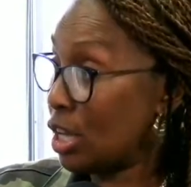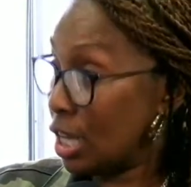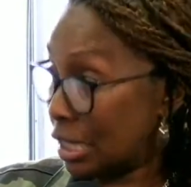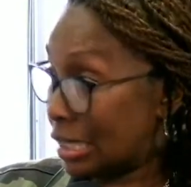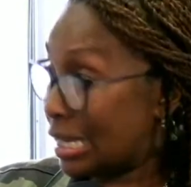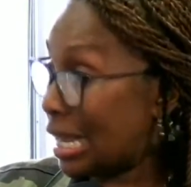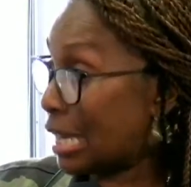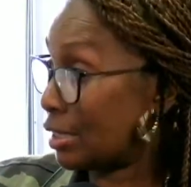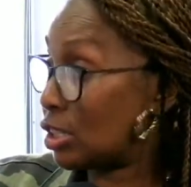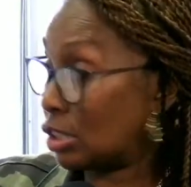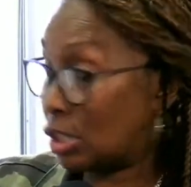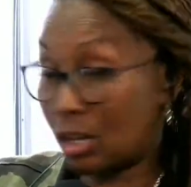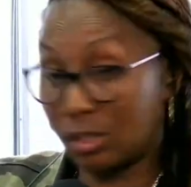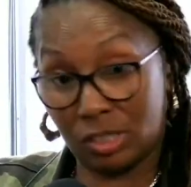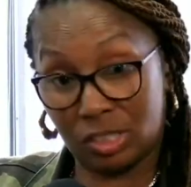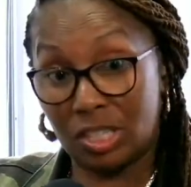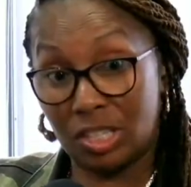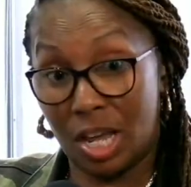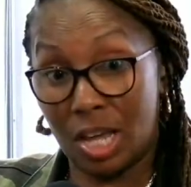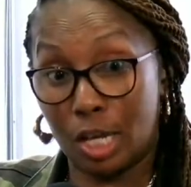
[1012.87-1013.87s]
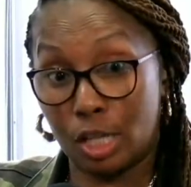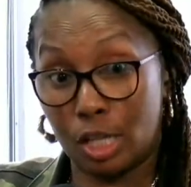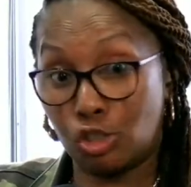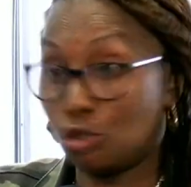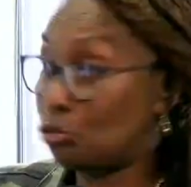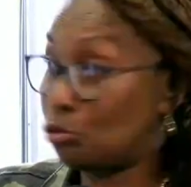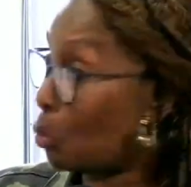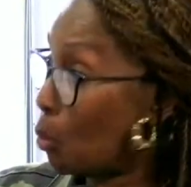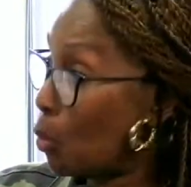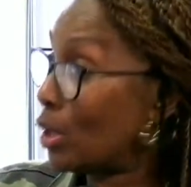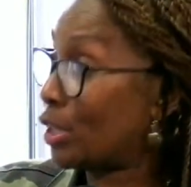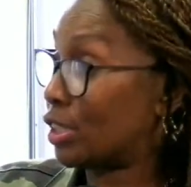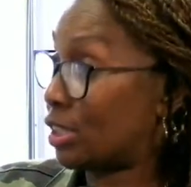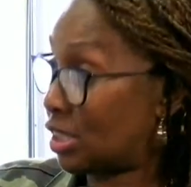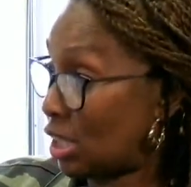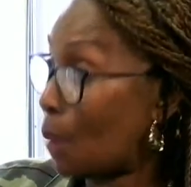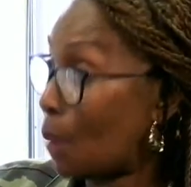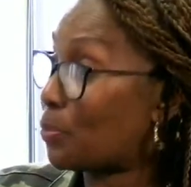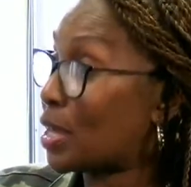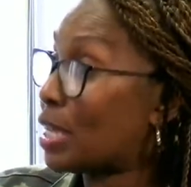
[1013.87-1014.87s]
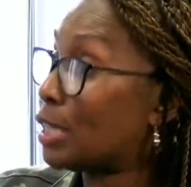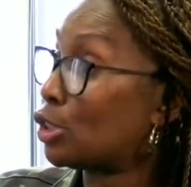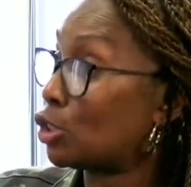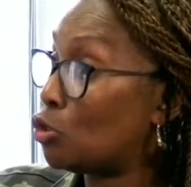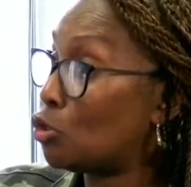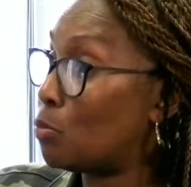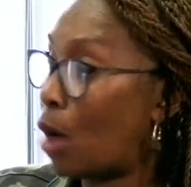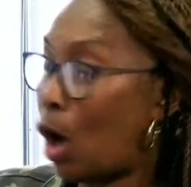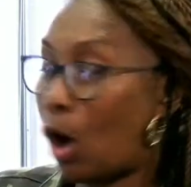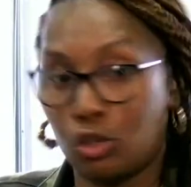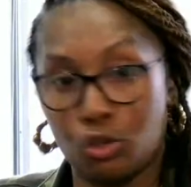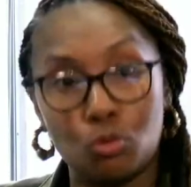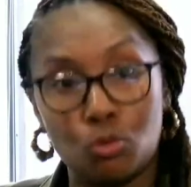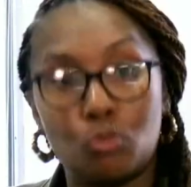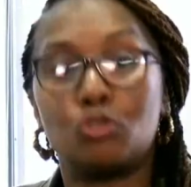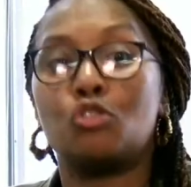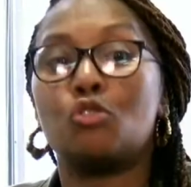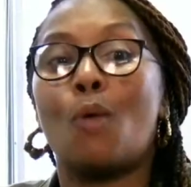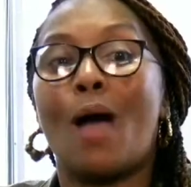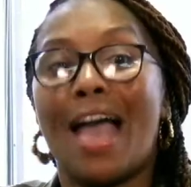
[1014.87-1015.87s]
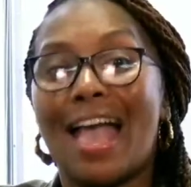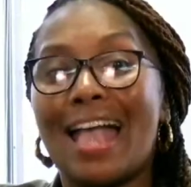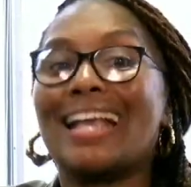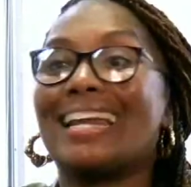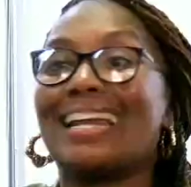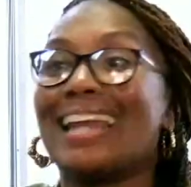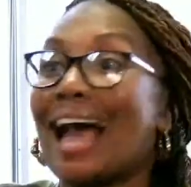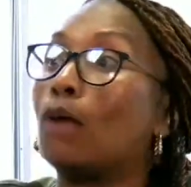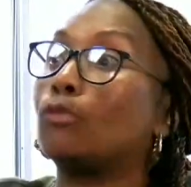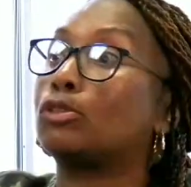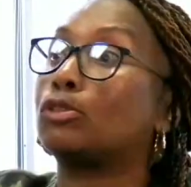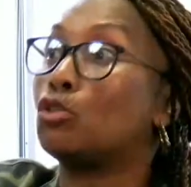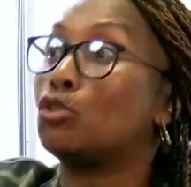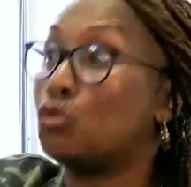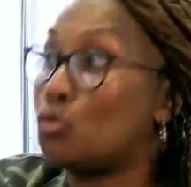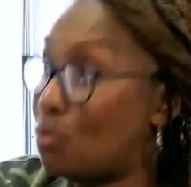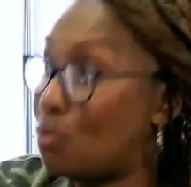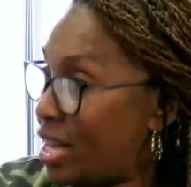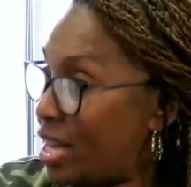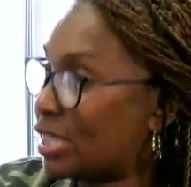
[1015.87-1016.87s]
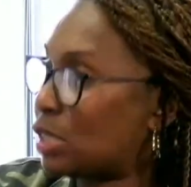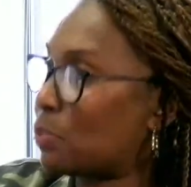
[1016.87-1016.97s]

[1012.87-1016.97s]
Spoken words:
There's a such thing as you doing something too, or you hanging out too much